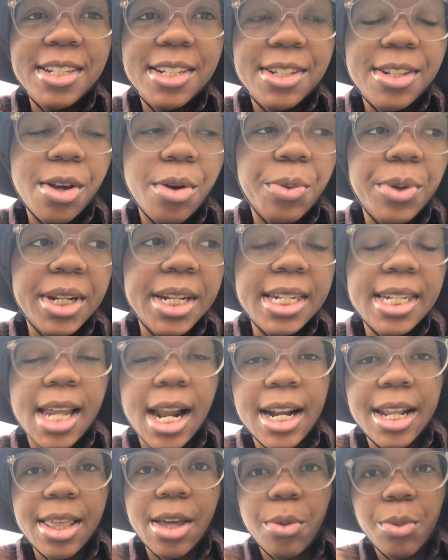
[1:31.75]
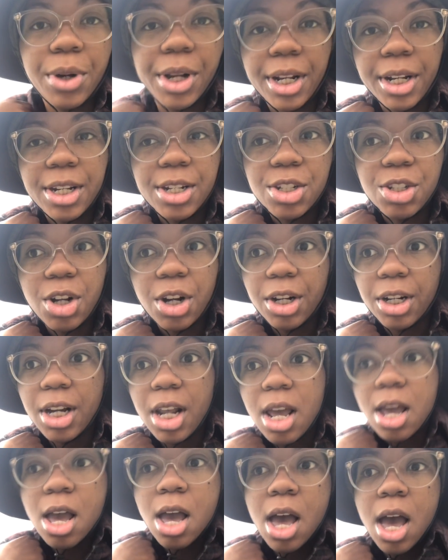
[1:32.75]
so we decided that we're going to start
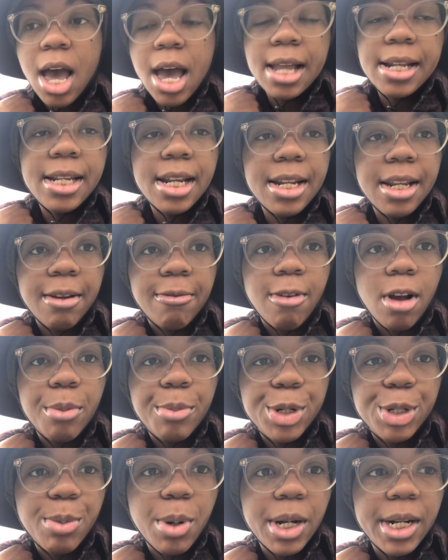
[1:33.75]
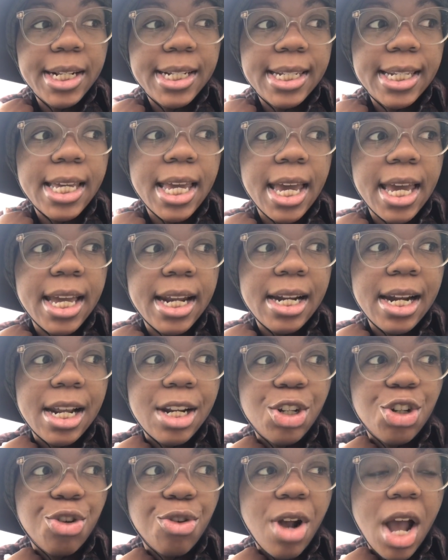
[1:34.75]
attending farmers markets again
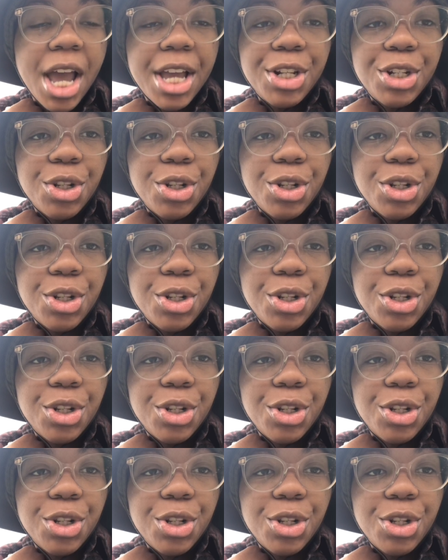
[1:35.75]
and try